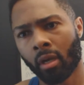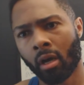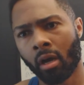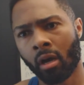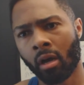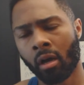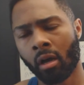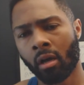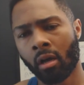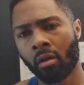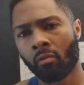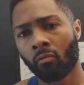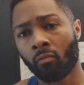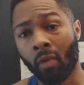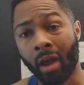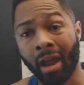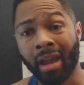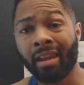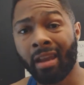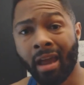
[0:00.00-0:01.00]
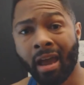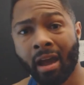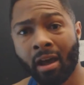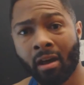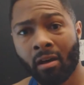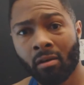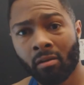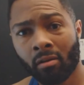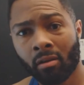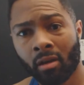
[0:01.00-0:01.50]
right
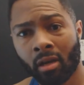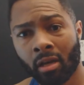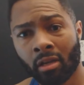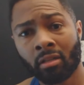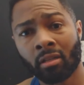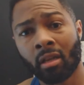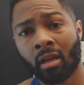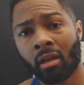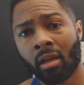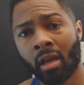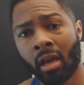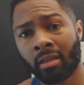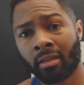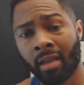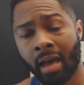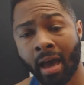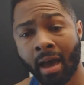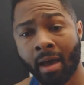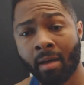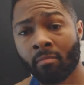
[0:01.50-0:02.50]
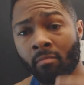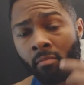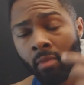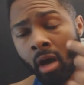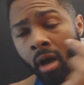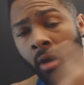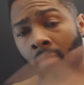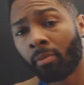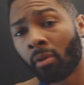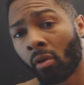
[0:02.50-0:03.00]
now, as I'm
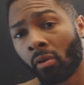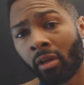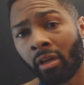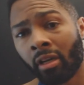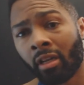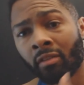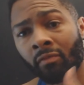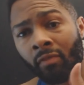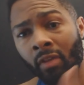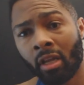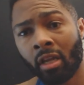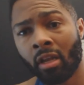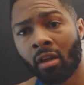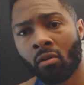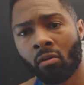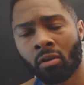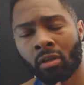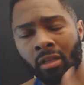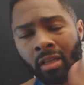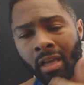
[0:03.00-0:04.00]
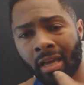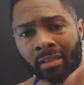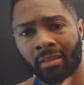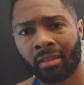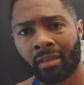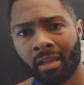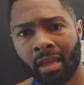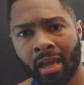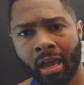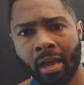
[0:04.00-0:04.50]
uploading this video or as
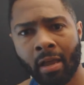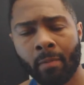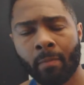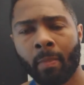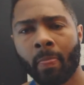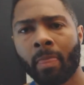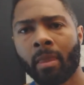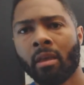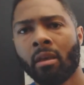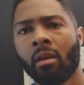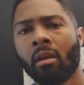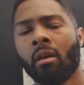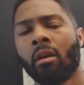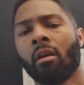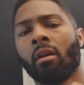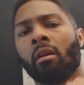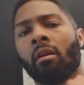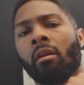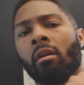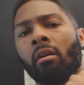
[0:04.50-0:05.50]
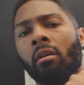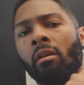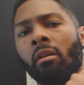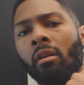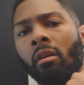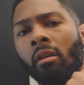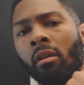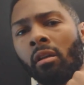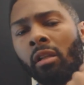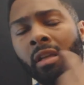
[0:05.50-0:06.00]
today,
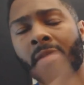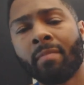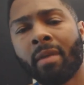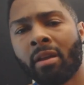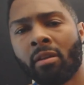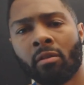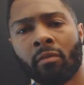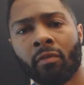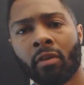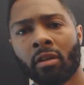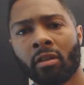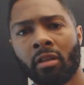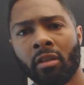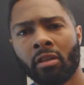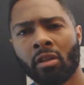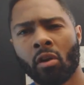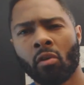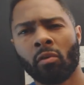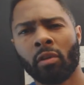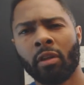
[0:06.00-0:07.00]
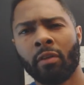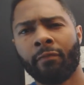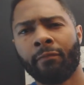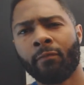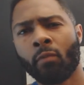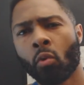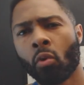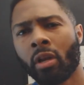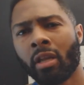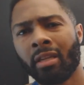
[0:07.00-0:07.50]
ClickBank University is only
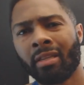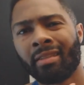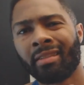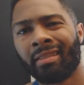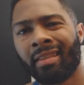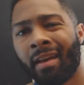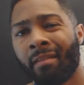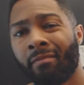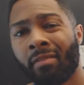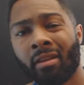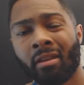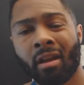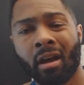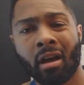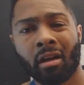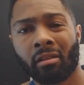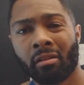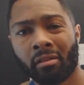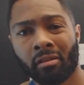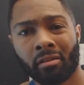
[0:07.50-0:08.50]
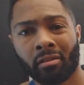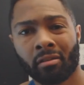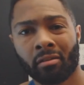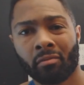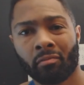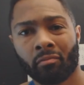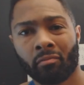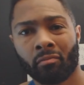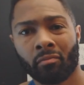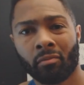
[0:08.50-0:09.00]
$47
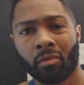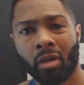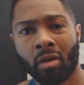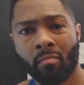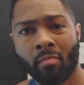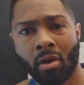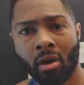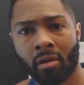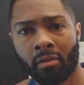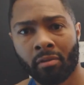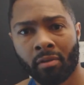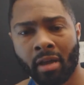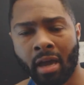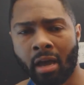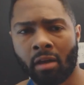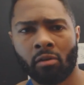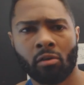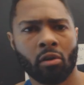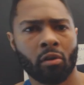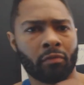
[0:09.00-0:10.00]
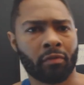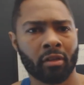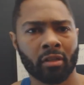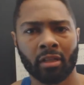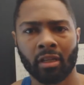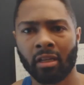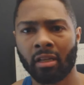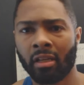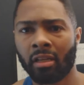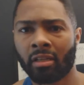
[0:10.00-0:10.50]
a month. Now, I don't know if
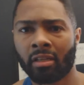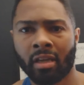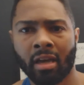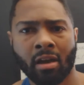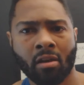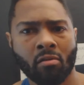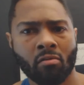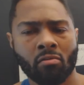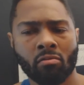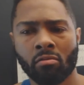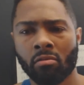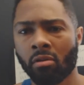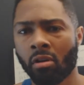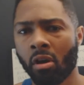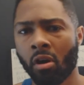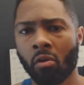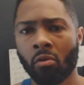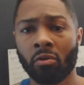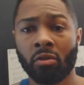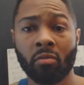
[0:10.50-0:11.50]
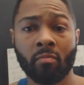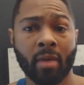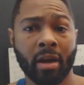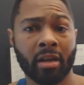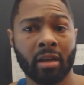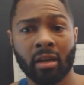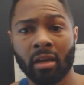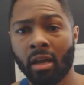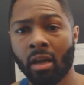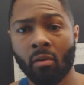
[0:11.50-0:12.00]
there's any discount codes you
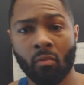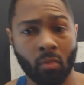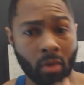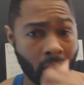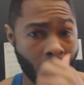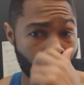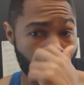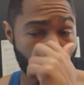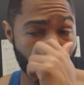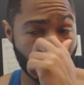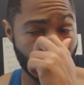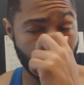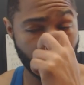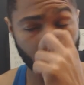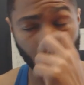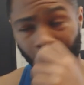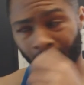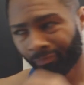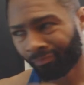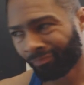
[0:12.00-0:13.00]
might can get, whatever, but